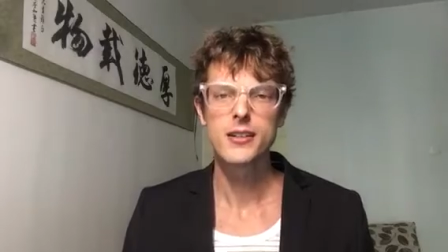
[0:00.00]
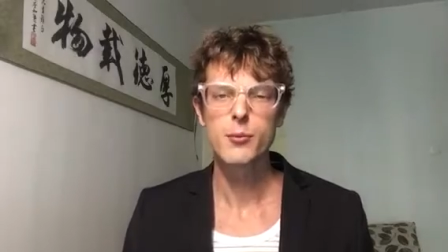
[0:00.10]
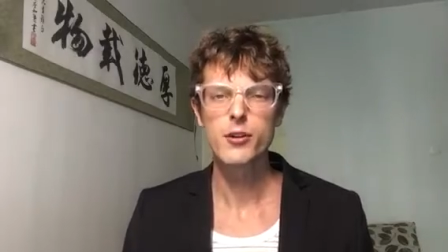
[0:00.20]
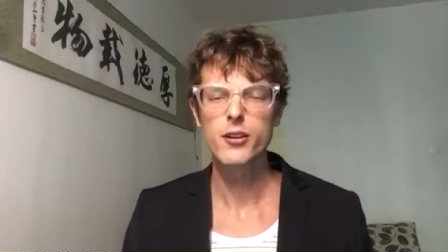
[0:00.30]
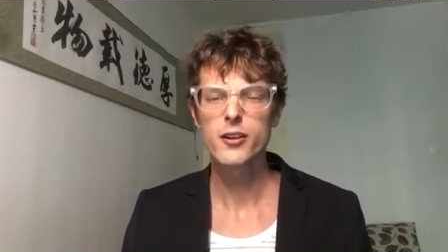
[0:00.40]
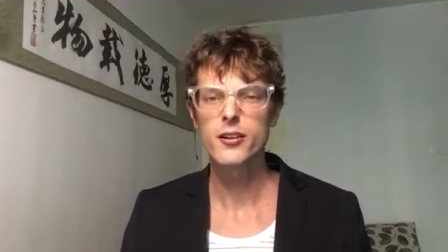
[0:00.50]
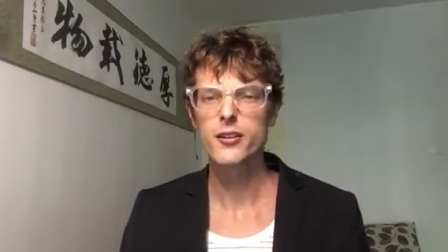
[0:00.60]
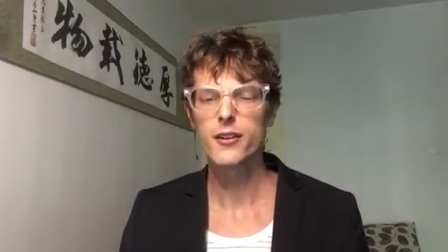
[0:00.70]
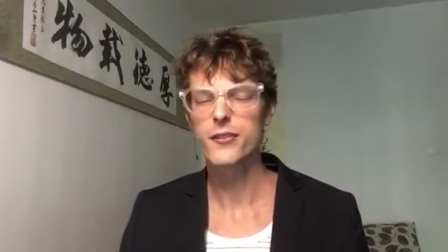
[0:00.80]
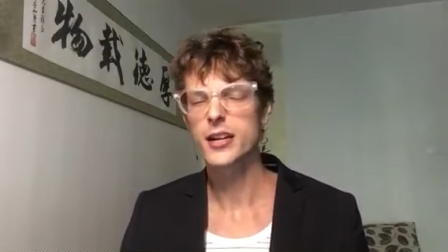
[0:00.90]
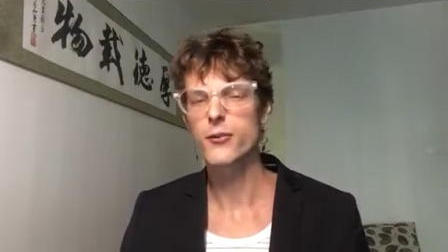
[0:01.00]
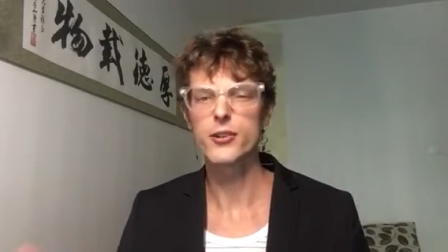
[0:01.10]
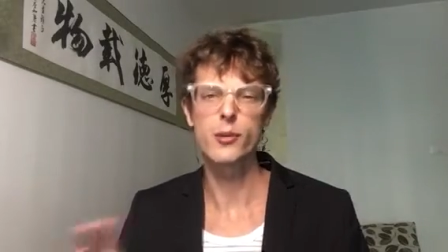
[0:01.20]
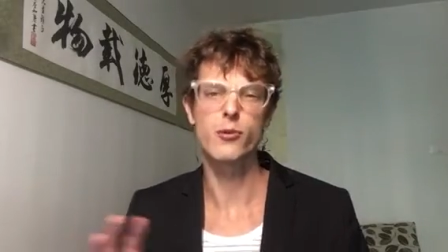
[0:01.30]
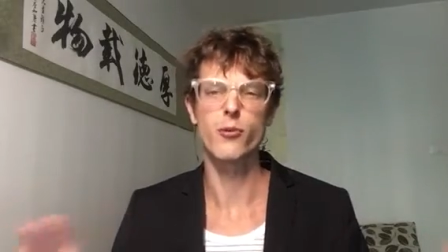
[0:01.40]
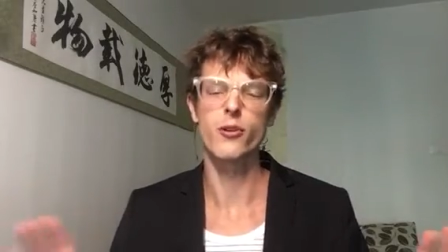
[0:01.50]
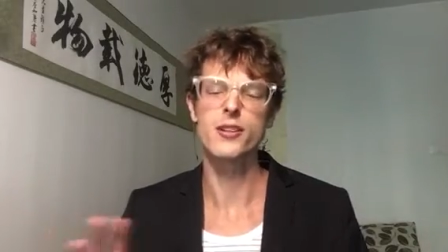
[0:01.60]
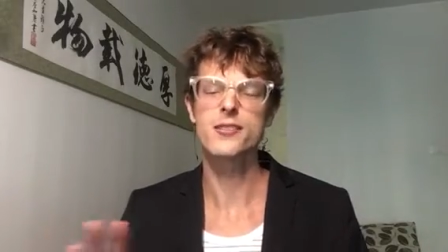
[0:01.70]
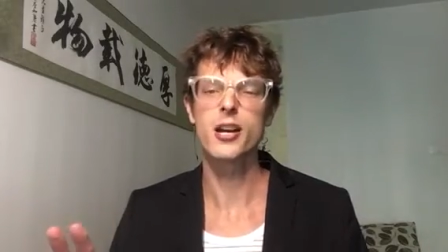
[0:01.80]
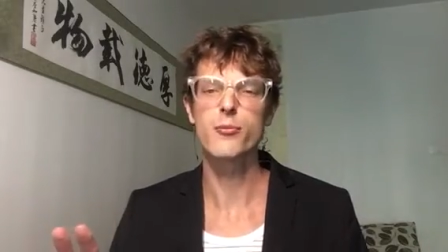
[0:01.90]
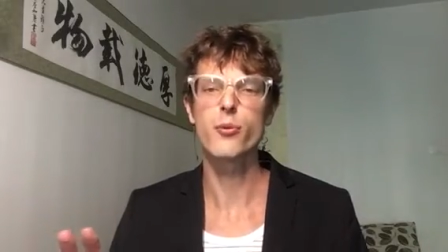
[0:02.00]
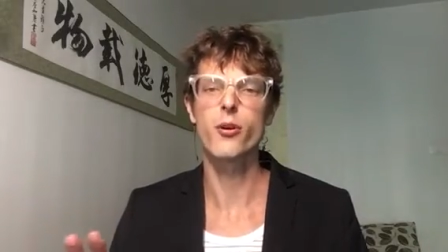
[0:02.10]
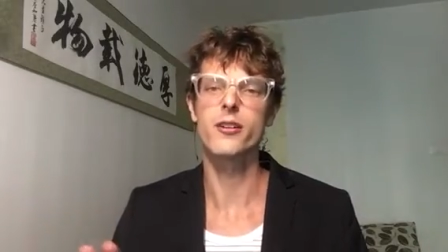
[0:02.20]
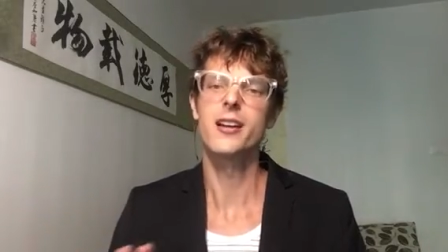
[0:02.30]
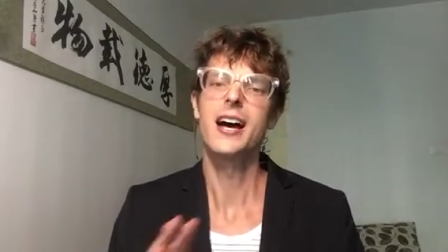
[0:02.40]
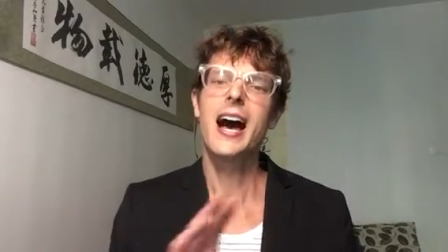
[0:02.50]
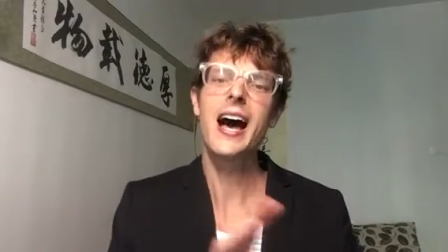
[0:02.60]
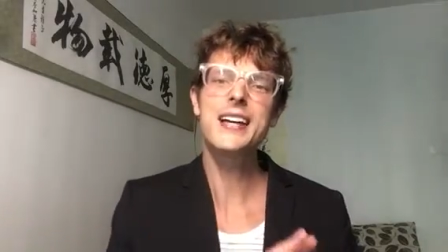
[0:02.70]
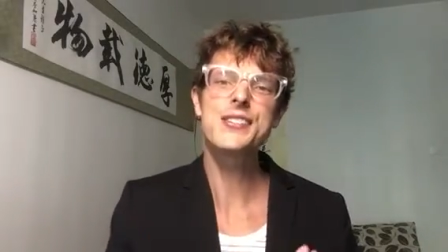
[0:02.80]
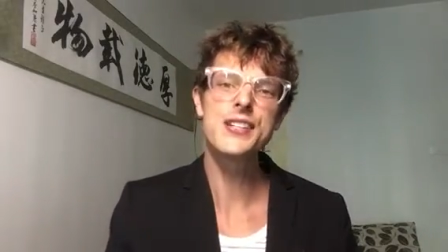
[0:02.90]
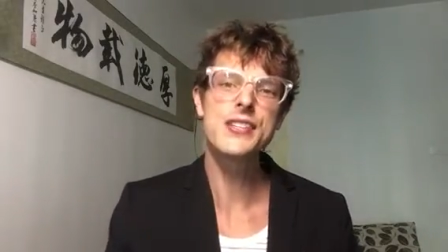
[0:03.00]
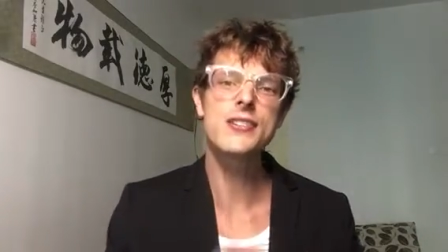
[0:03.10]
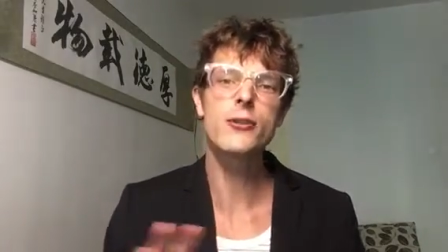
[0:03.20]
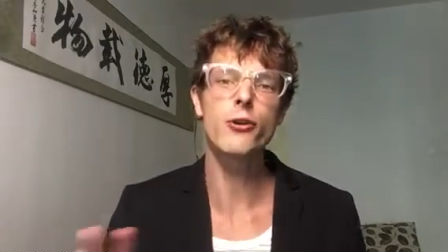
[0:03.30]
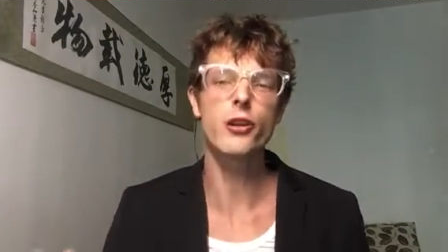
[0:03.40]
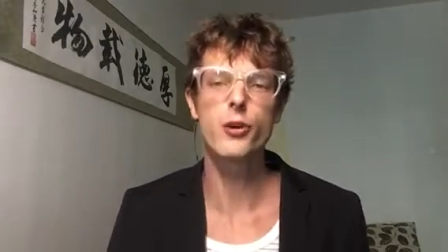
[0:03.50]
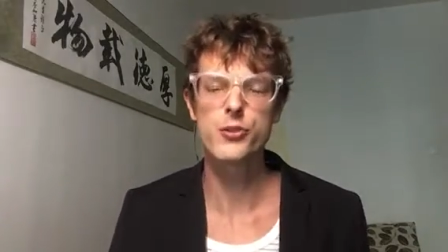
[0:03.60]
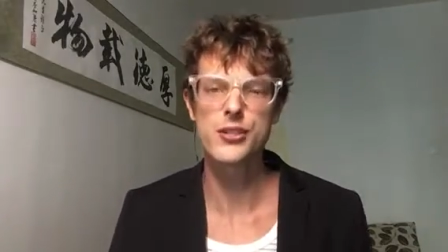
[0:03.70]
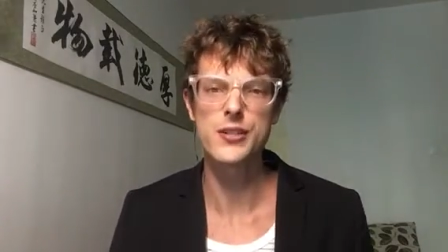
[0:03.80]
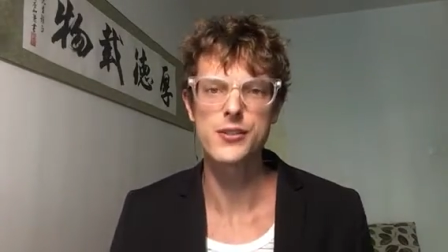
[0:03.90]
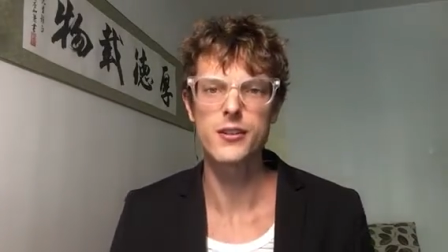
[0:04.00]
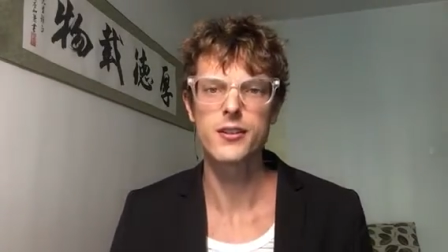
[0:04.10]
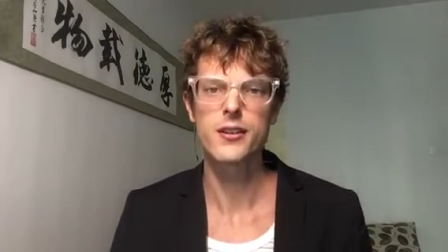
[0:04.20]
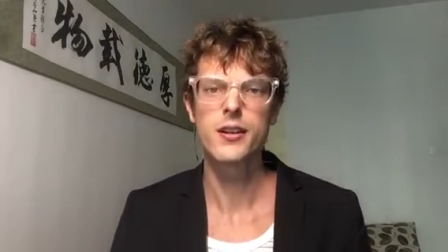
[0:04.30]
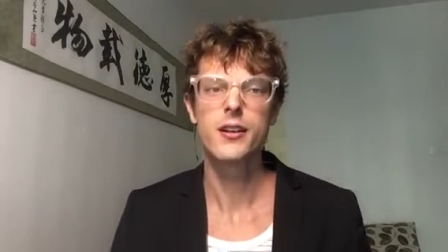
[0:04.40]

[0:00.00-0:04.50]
I forget what number we're on. It's not important. High season or low season.